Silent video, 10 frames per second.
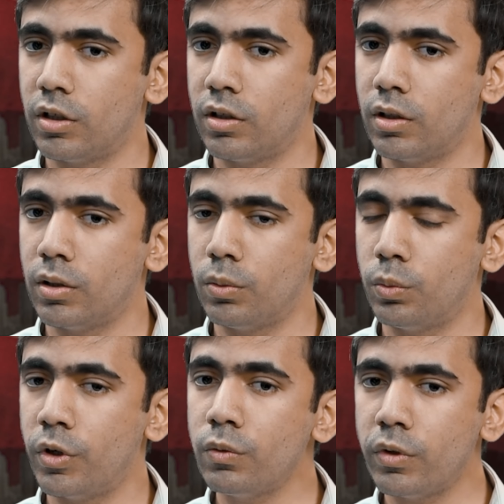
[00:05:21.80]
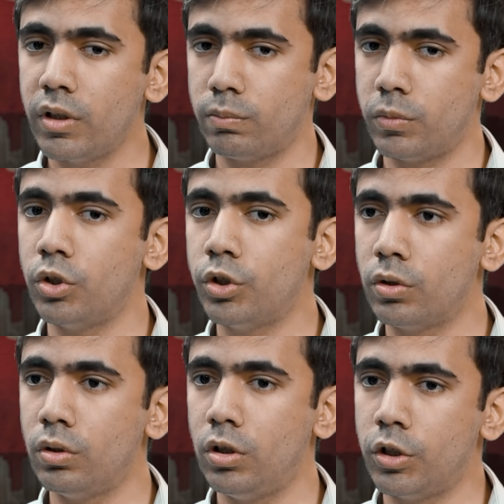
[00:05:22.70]
Uh, when we
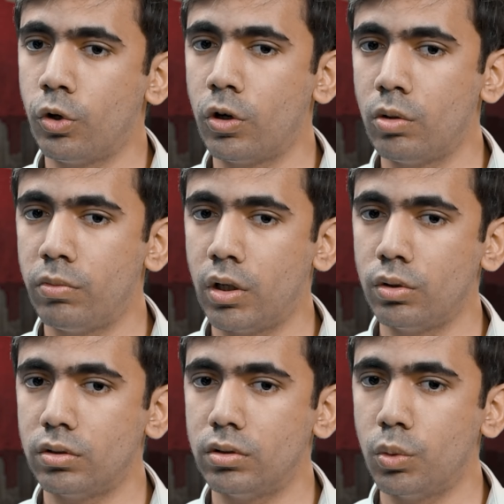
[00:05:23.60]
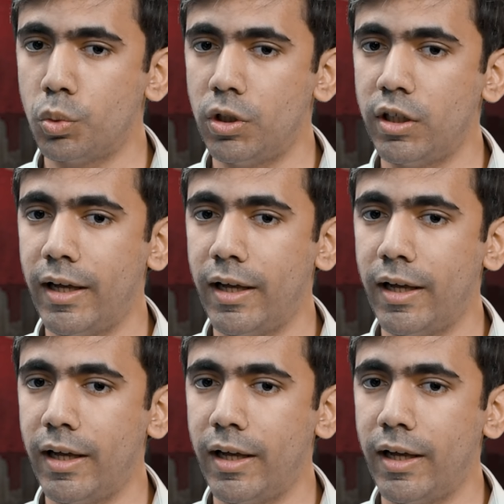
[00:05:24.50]
particularly talk about the word